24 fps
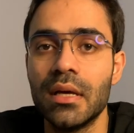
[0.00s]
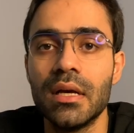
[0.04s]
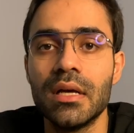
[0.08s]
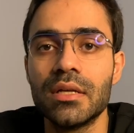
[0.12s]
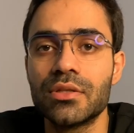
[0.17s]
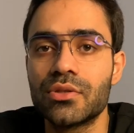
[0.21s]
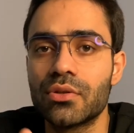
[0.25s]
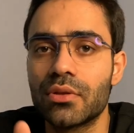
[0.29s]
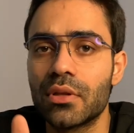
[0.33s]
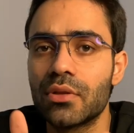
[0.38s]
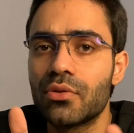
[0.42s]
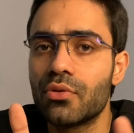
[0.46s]

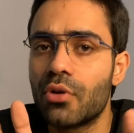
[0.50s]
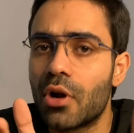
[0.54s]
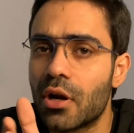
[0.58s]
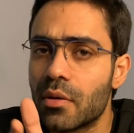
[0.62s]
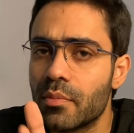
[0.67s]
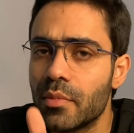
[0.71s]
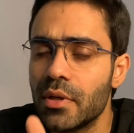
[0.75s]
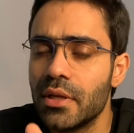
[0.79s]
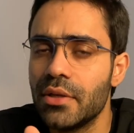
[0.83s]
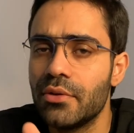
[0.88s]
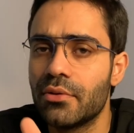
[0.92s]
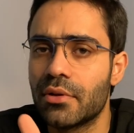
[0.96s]
So the
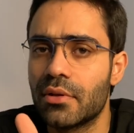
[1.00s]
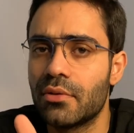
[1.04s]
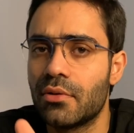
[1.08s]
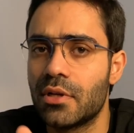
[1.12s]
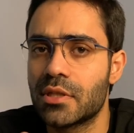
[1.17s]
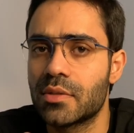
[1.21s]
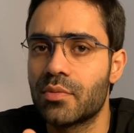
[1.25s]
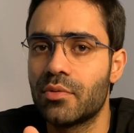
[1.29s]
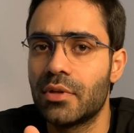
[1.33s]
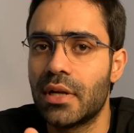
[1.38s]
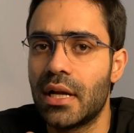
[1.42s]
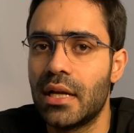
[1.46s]
normal urine
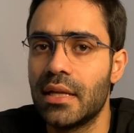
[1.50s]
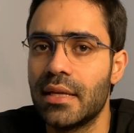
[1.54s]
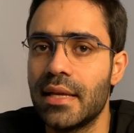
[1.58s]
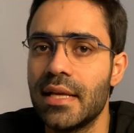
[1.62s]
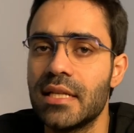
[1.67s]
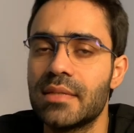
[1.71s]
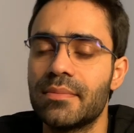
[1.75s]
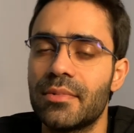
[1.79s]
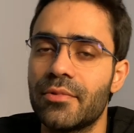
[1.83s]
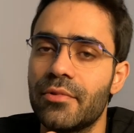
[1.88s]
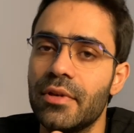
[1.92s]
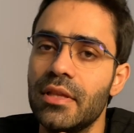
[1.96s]
osmolality
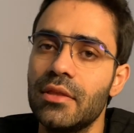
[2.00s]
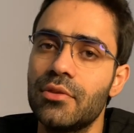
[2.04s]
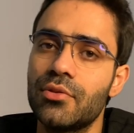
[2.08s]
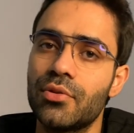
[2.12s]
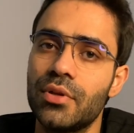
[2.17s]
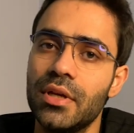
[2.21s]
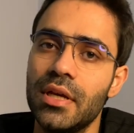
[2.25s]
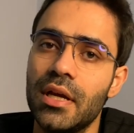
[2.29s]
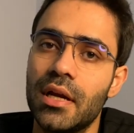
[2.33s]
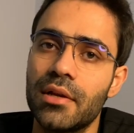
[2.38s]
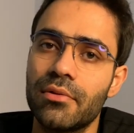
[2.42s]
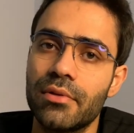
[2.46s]
is between
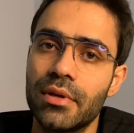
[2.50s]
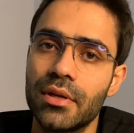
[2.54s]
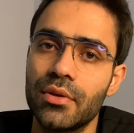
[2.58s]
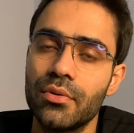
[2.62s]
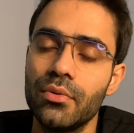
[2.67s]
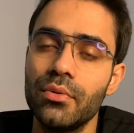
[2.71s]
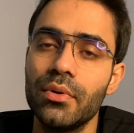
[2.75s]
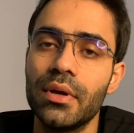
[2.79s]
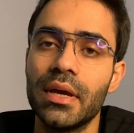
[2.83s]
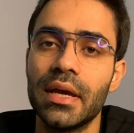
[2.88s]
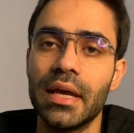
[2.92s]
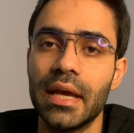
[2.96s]
300
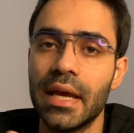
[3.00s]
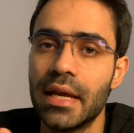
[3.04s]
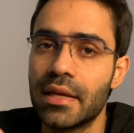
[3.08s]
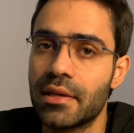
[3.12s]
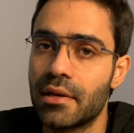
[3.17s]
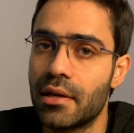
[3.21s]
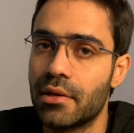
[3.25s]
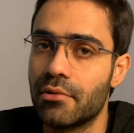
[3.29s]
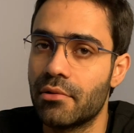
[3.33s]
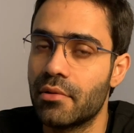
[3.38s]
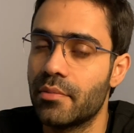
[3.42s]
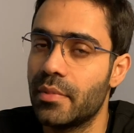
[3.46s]
to
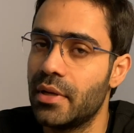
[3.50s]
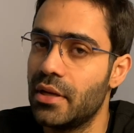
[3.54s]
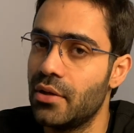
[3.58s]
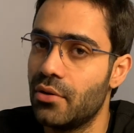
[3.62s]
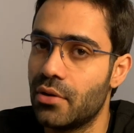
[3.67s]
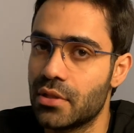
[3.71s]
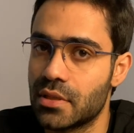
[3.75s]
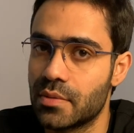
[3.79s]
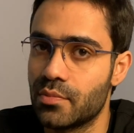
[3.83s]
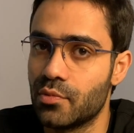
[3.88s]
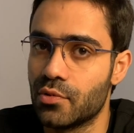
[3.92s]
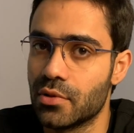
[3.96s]
800
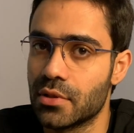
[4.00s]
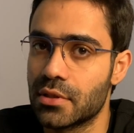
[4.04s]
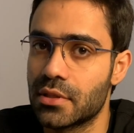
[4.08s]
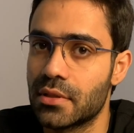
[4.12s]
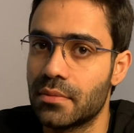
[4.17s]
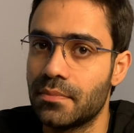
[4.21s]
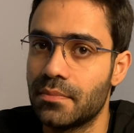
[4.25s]
milliosmoles.